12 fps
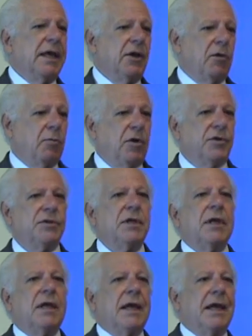In other words,
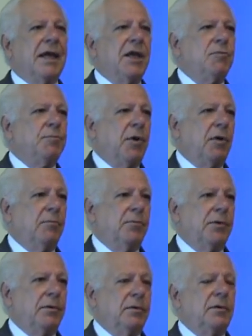a heat pump
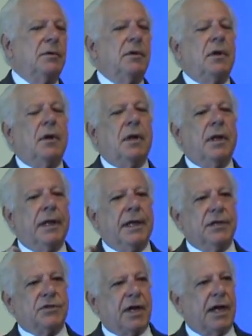is